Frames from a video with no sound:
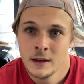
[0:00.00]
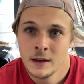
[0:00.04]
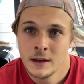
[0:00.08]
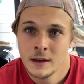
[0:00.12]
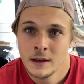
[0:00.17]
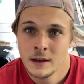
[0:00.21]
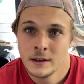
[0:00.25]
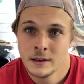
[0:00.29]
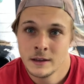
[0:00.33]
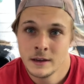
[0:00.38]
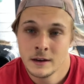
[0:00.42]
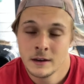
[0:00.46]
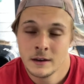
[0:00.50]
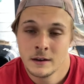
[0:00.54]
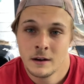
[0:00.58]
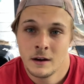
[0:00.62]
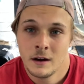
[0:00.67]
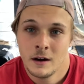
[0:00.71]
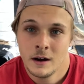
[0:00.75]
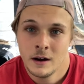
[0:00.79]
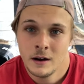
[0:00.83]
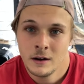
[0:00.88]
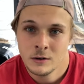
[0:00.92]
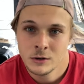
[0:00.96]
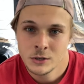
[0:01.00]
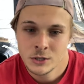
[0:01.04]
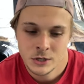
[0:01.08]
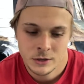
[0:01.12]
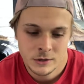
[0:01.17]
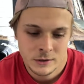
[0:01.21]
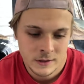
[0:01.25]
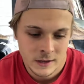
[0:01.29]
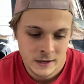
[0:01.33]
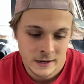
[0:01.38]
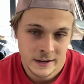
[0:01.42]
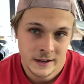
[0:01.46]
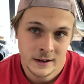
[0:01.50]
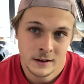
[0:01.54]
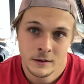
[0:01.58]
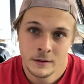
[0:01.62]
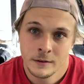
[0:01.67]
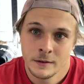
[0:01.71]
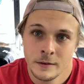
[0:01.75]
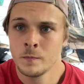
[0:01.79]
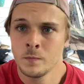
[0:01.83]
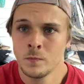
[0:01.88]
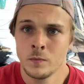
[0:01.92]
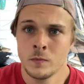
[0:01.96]
And yeah, I'll show you that now.
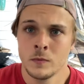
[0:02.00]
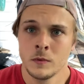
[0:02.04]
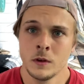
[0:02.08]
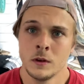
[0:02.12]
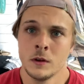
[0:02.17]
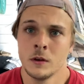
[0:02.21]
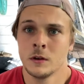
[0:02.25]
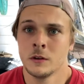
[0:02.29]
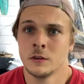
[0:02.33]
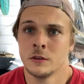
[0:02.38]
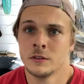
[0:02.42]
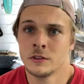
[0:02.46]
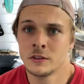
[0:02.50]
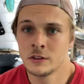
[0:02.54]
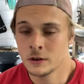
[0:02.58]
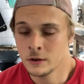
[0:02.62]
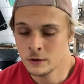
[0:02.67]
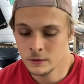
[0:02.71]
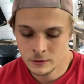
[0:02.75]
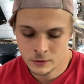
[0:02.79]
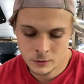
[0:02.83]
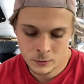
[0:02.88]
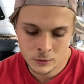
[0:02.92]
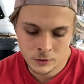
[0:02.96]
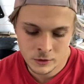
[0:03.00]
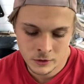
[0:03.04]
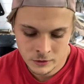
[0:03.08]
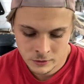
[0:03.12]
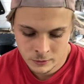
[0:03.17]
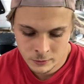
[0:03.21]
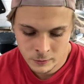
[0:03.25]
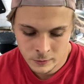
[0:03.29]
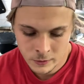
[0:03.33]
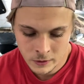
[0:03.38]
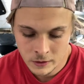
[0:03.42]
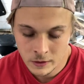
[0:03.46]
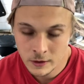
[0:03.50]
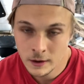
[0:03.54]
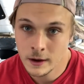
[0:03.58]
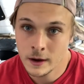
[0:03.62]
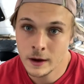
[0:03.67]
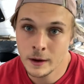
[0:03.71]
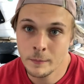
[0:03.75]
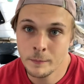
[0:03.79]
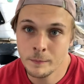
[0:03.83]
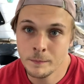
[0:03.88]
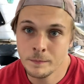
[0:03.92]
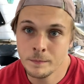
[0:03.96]
So in order to do it,
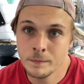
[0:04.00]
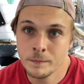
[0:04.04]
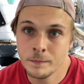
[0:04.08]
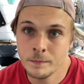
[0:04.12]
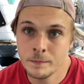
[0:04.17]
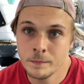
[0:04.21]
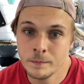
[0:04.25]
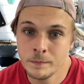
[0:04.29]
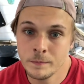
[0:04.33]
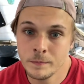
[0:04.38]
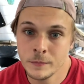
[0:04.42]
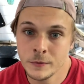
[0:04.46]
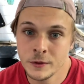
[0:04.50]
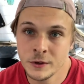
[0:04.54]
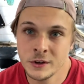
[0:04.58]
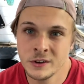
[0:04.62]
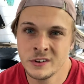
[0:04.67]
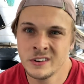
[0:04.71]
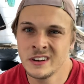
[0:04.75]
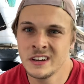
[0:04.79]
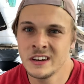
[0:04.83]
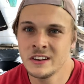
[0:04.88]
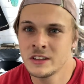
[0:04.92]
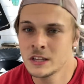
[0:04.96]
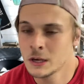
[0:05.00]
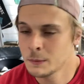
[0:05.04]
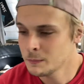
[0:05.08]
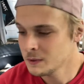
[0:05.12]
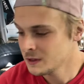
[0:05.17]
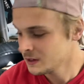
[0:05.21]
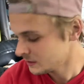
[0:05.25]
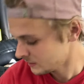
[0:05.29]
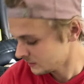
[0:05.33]
you're gonna need something